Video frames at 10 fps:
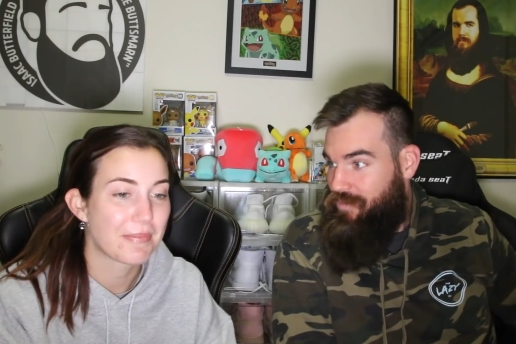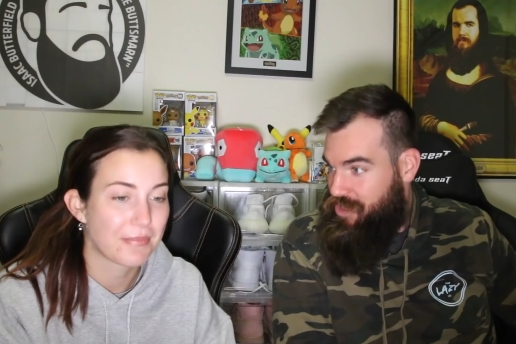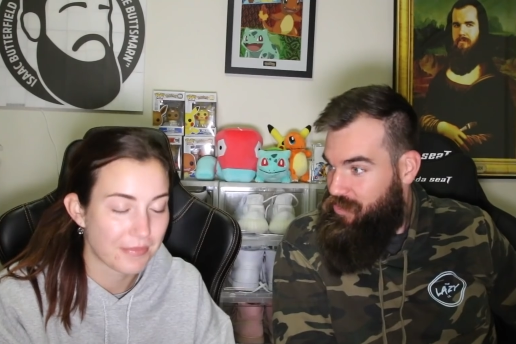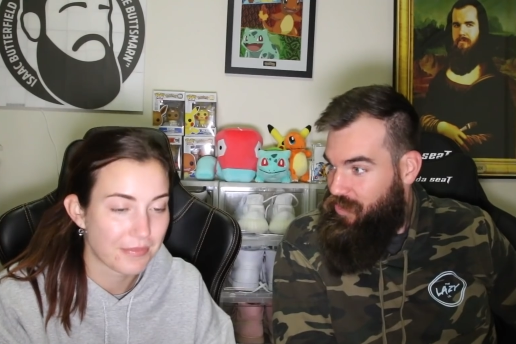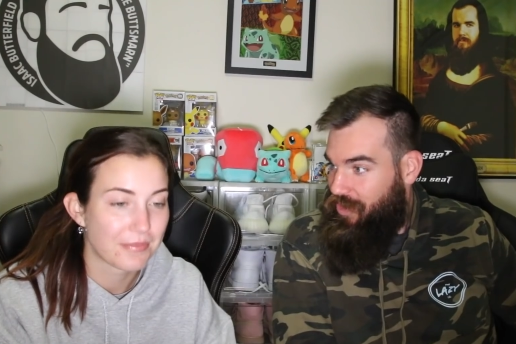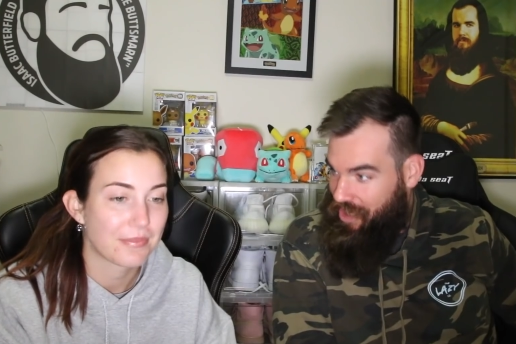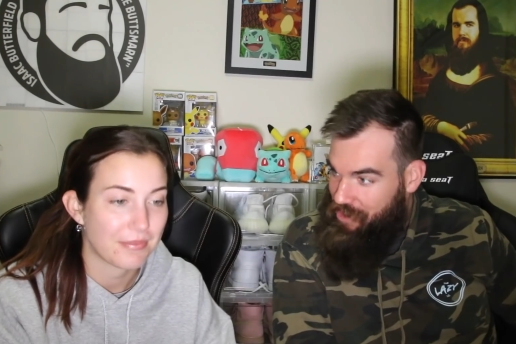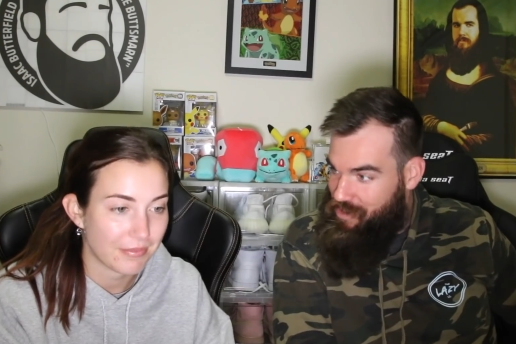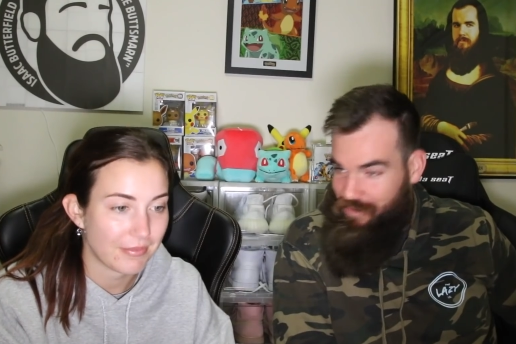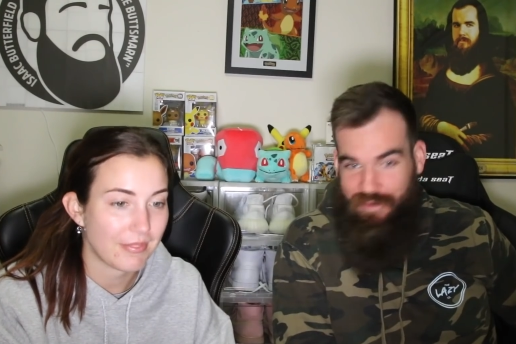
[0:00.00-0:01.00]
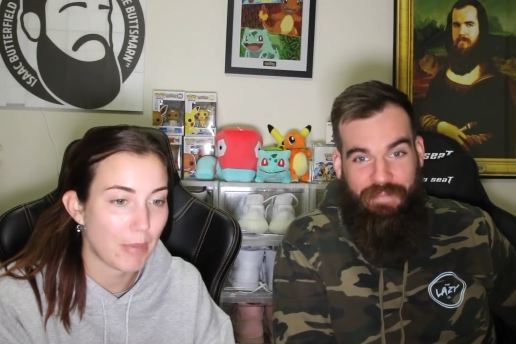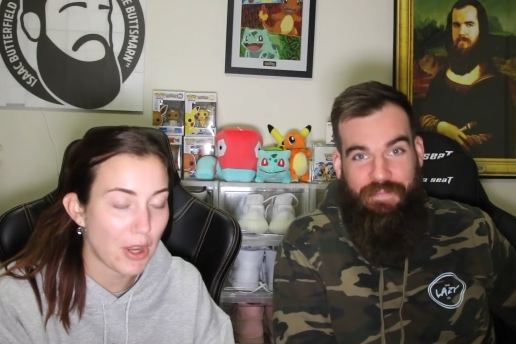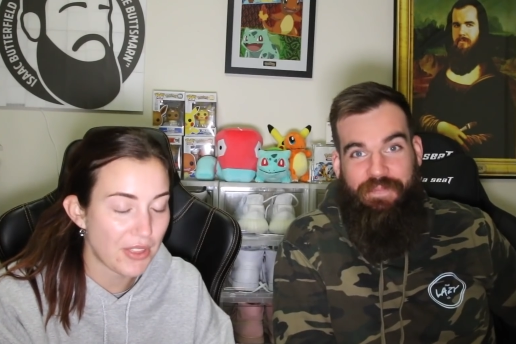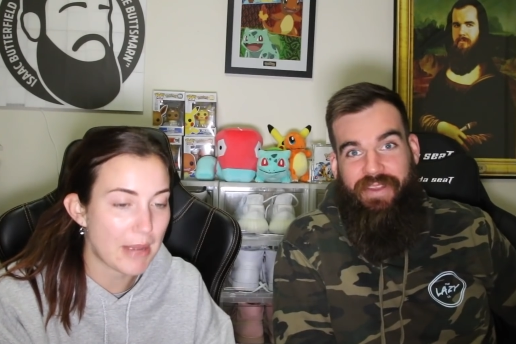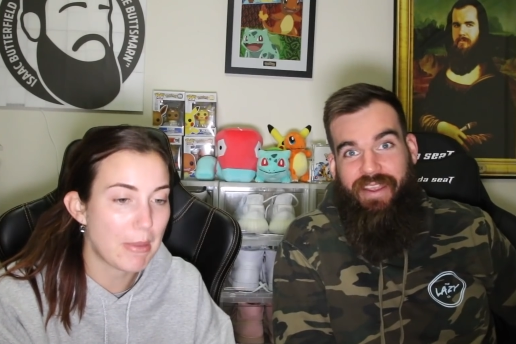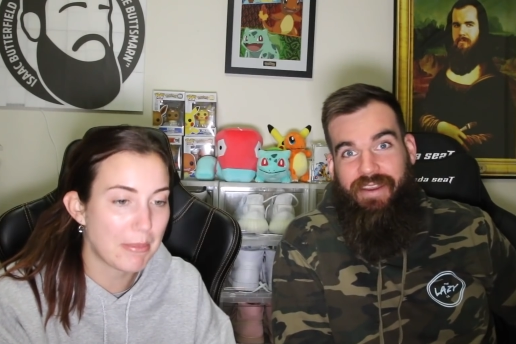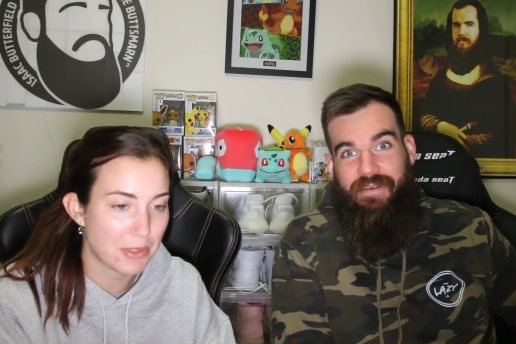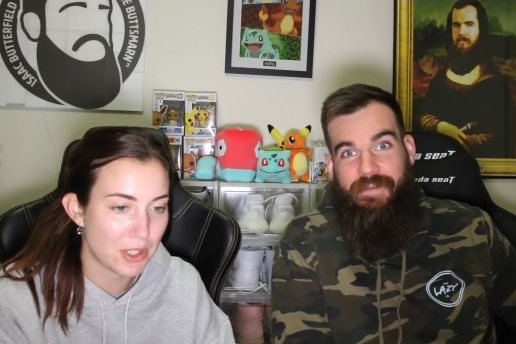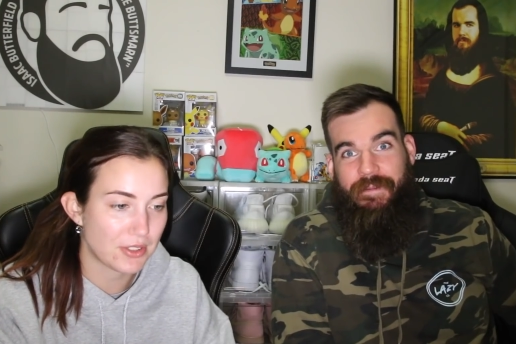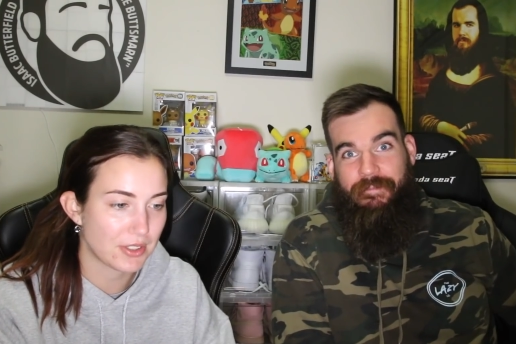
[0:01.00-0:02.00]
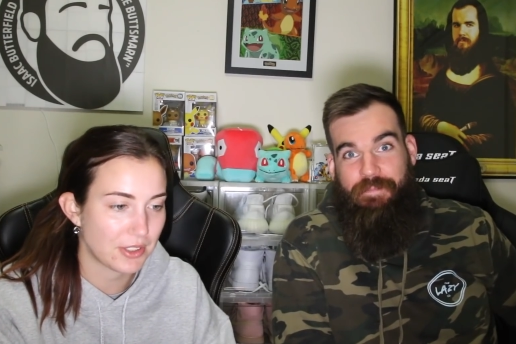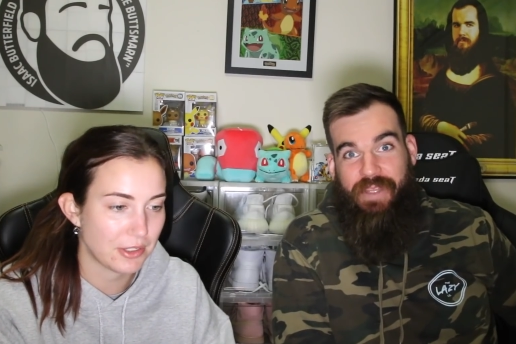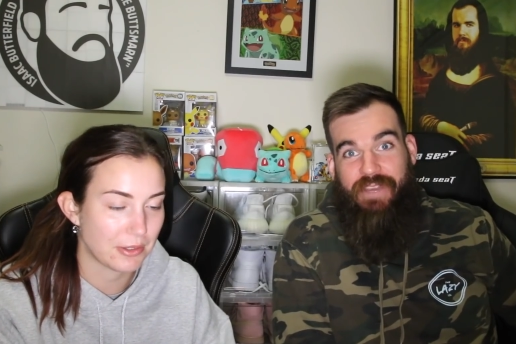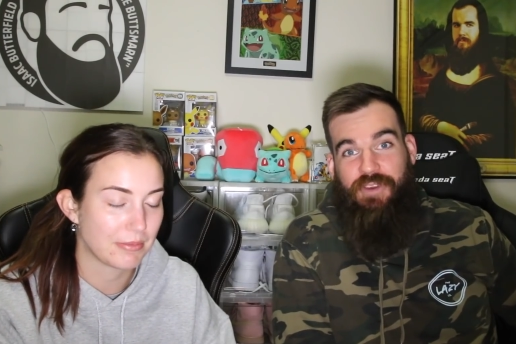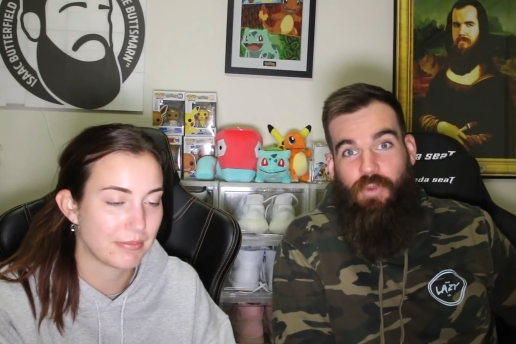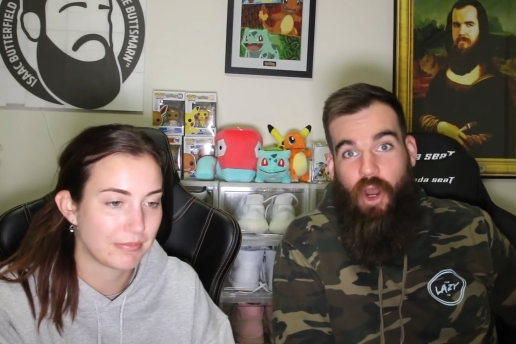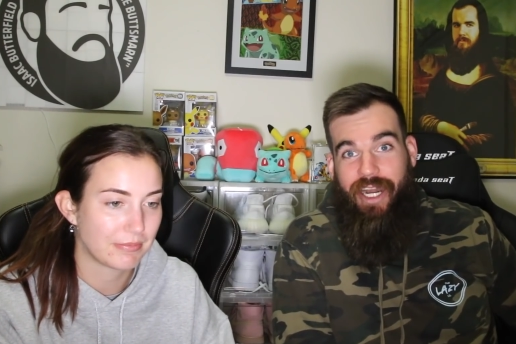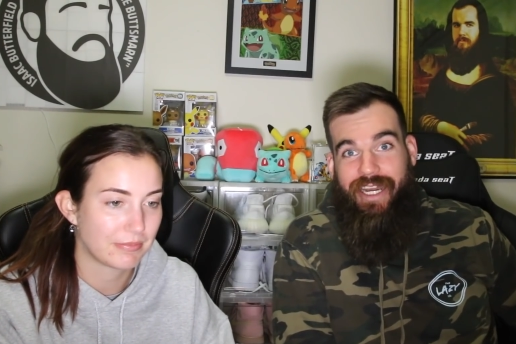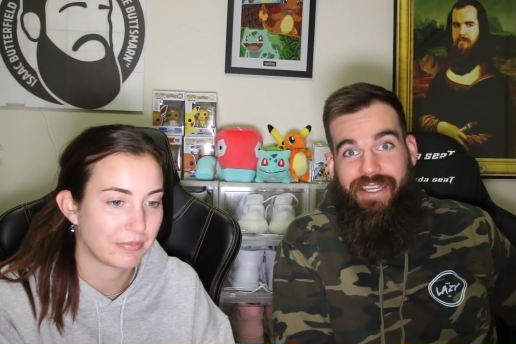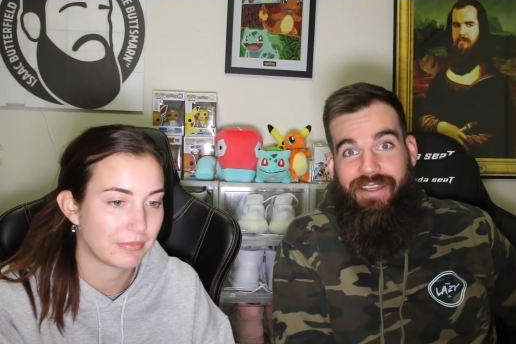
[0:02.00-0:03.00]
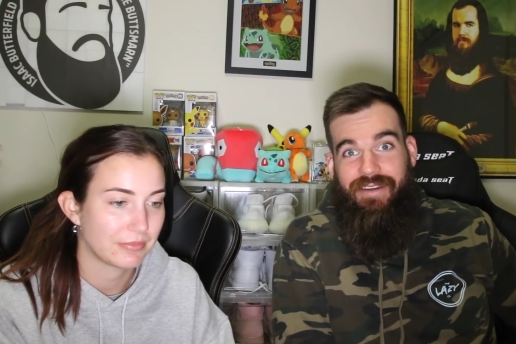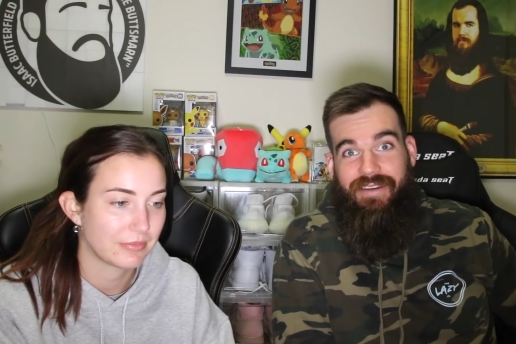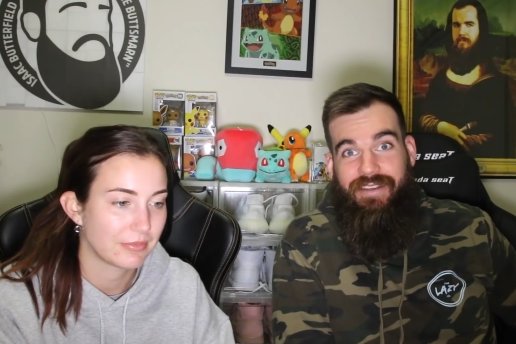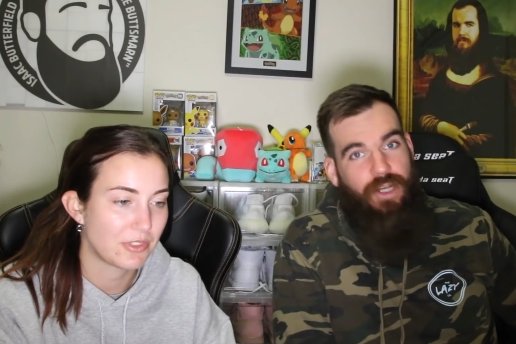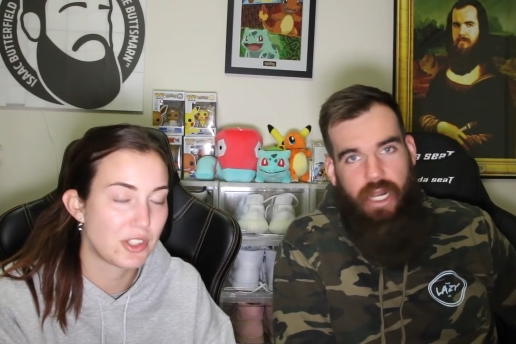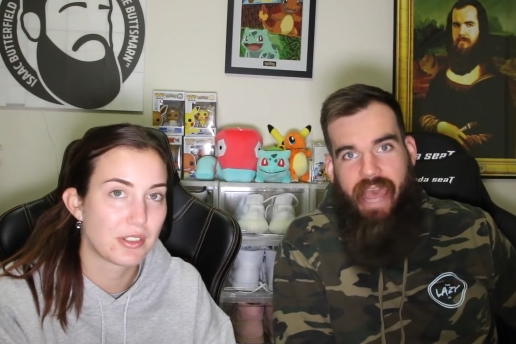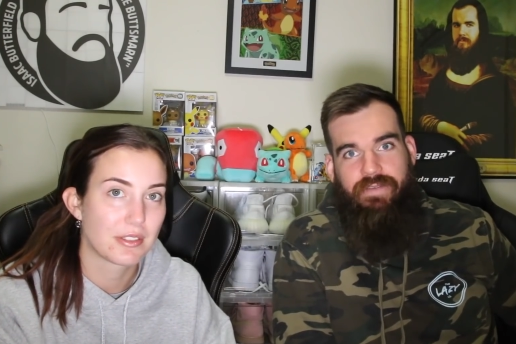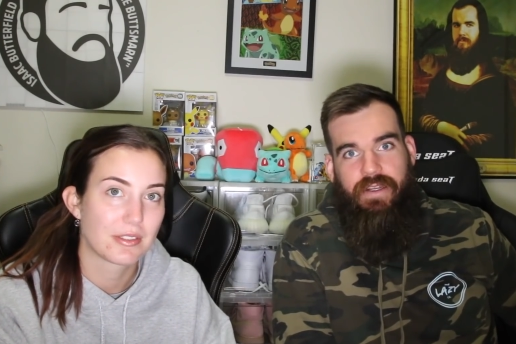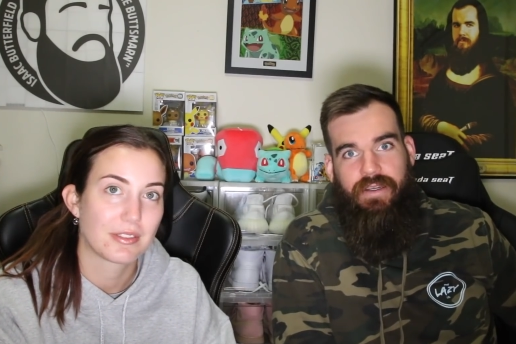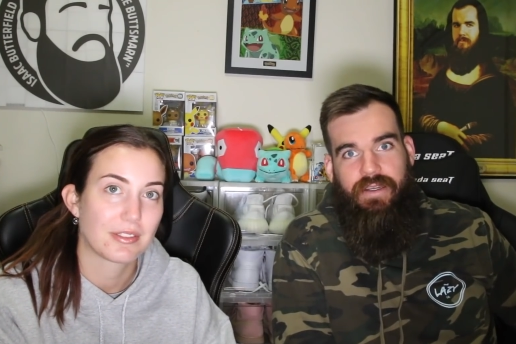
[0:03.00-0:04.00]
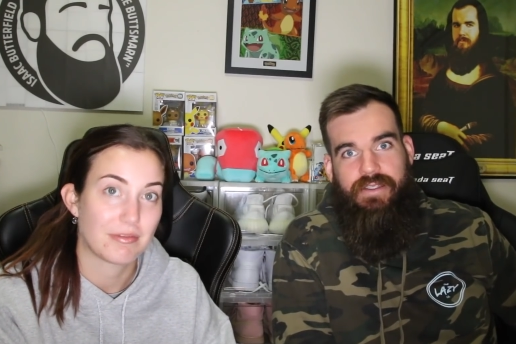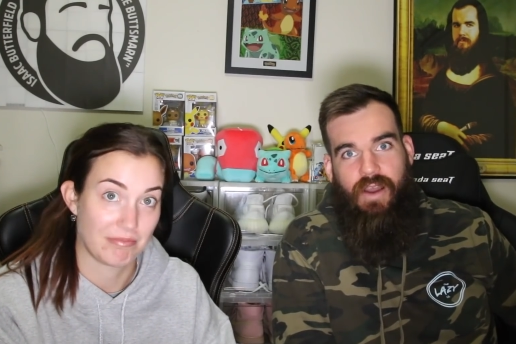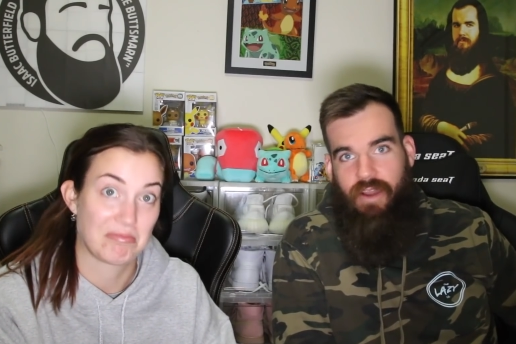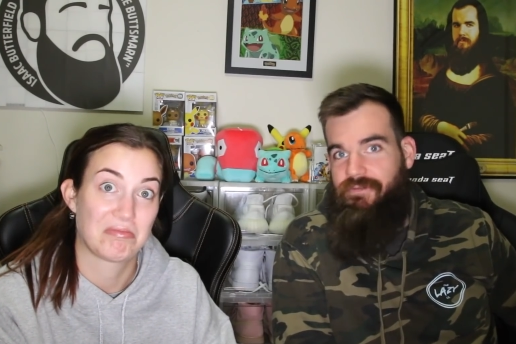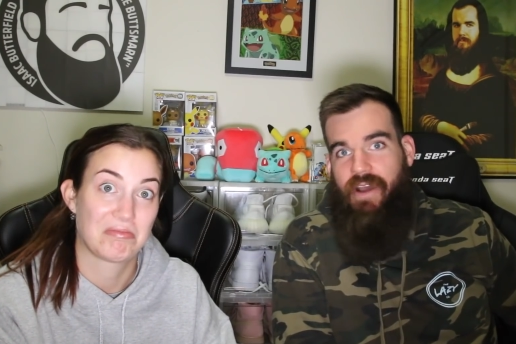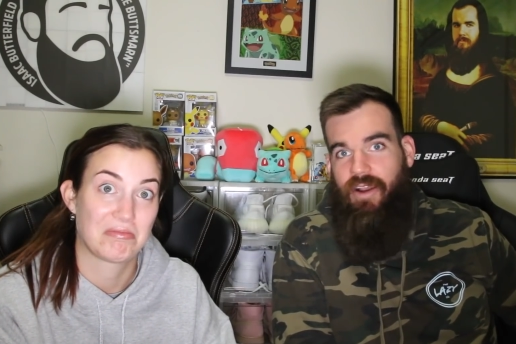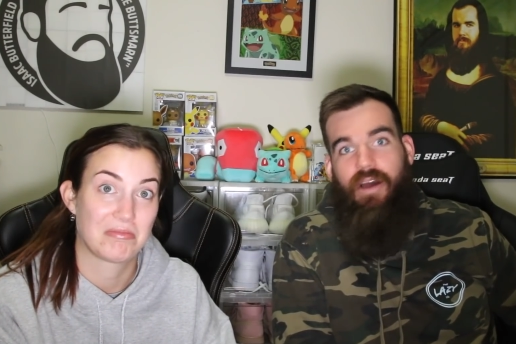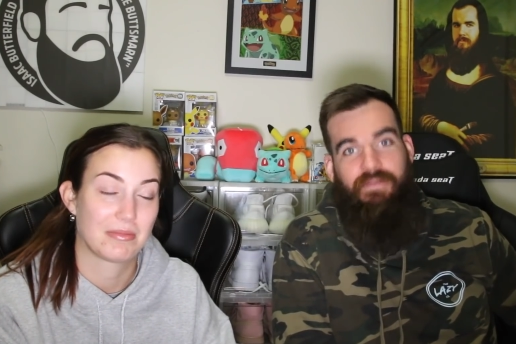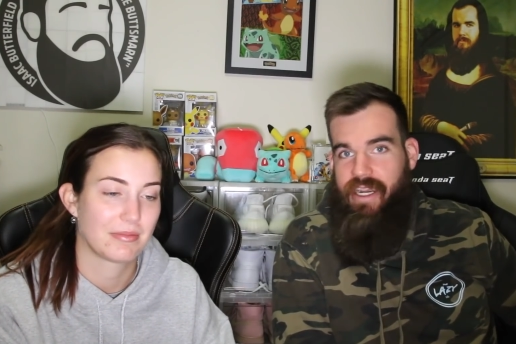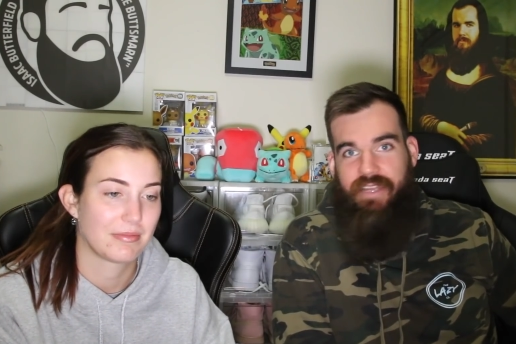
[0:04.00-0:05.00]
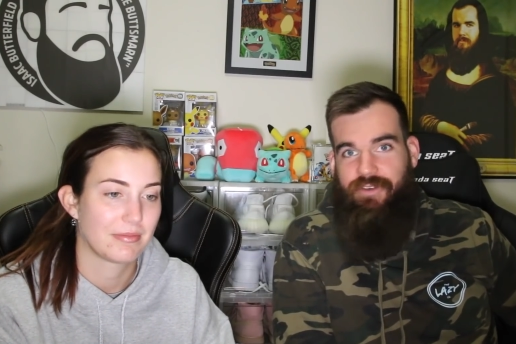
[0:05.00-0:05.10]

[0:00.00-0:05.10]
Speaker 1: I've still got heaps of them. Both our mums use it, too.
Speaker 2: If you want any... You're not having it, because I fuck, I'm ready